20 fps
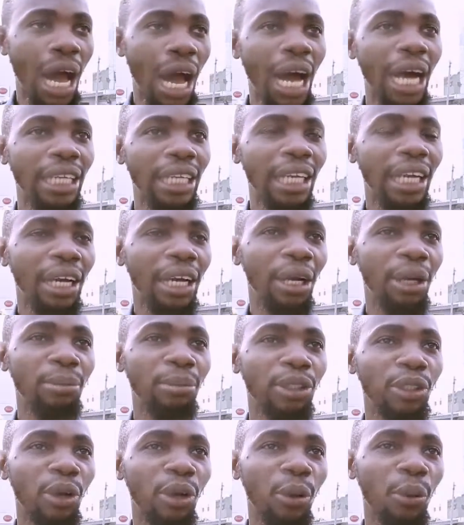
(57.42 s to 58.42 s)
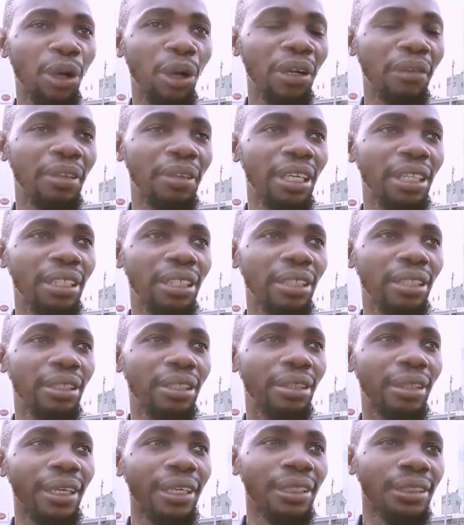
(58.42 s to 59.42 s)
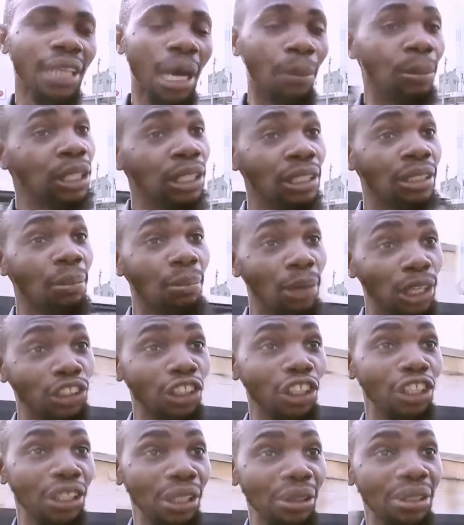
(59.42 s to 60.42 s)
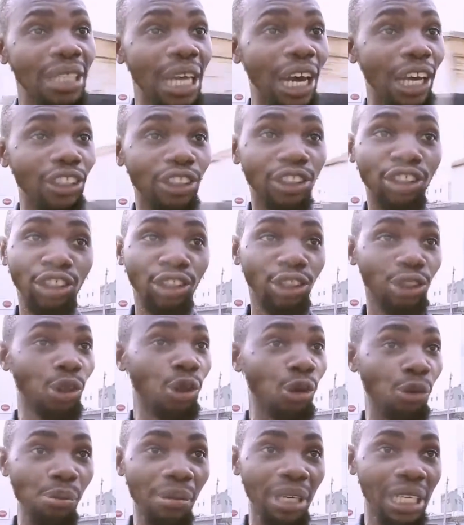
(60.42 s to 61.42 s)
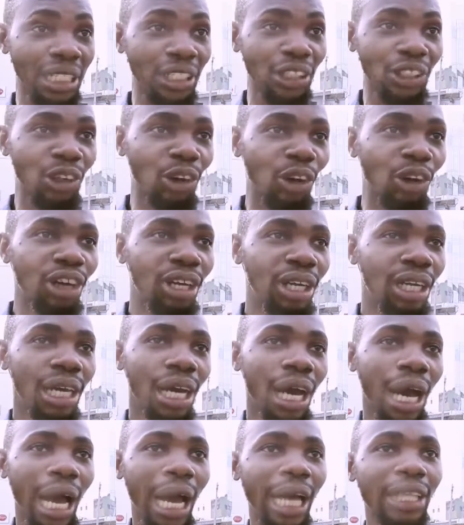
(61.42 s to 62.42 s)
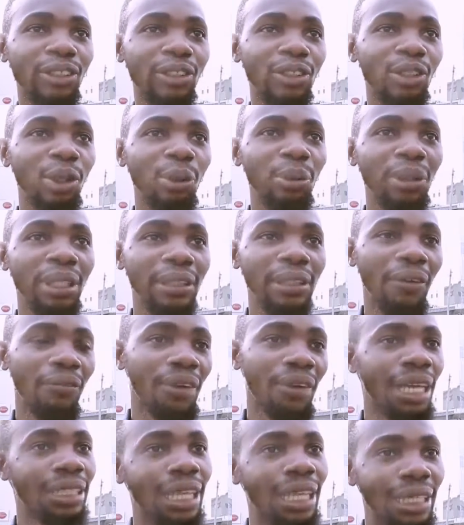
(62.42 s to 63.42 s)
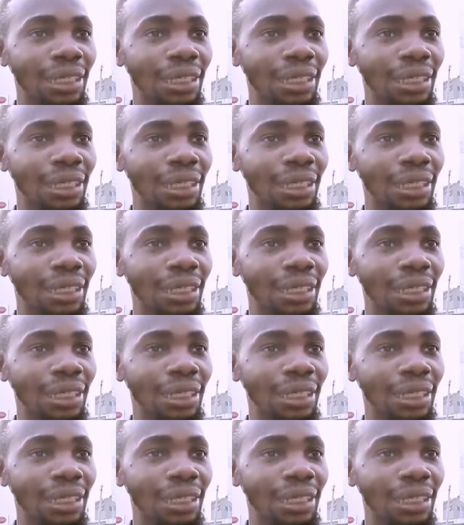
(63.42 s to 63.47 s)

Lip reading: And you know, one of the things, I mean, the major news that shook me, you know, has to do with the fact